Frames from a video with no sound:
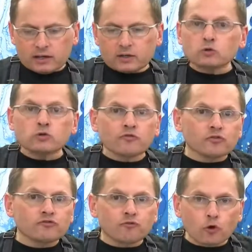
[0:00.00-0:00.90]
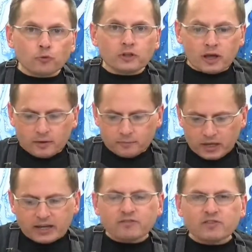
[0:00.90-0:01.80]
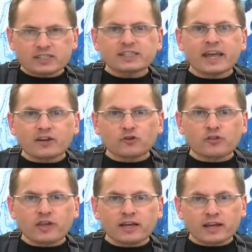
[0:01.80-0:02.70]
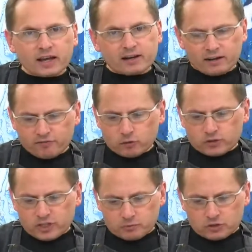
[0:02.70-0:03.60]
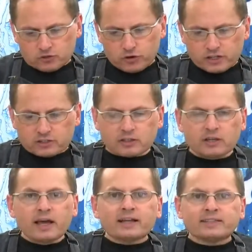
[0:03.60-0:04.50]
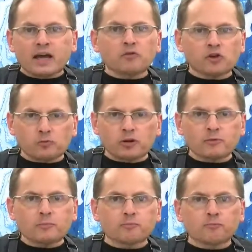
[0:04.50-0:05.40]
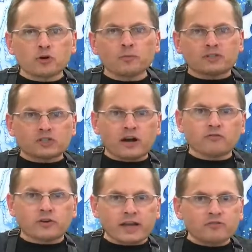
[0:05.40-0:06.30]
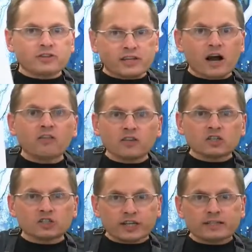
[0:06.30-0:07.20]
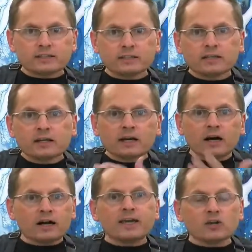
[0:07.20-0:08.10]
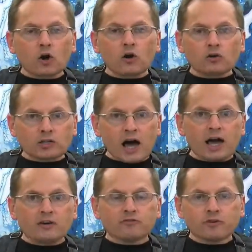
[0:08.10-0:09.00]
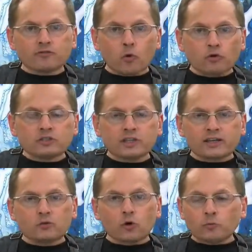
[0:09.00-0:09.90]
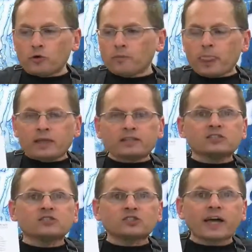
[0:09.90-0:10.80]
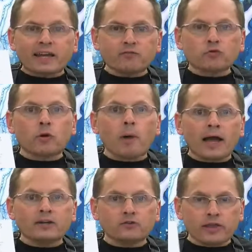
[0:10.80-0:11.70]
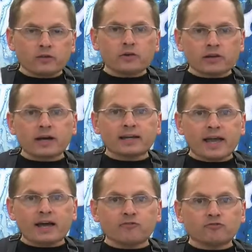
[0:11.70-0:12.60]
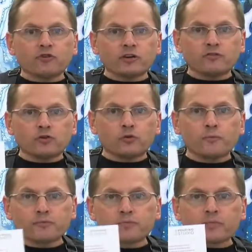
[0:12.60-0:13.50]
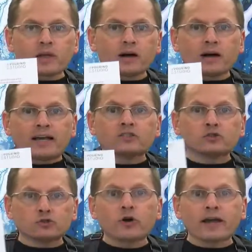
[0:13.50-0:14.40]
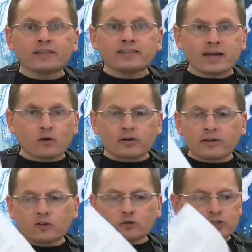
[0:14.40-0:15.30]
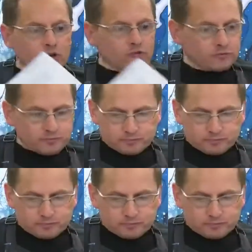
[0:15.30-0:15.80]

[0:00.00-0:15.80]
Goes over the formula, kind of the standard thing. It got a few tips and tricks down there, but it'll be pretty much covering everything on this sheet in our live, of course, like normal. This is just kind of a reminder that you can kind of have in front of you as you're trying this out yourself.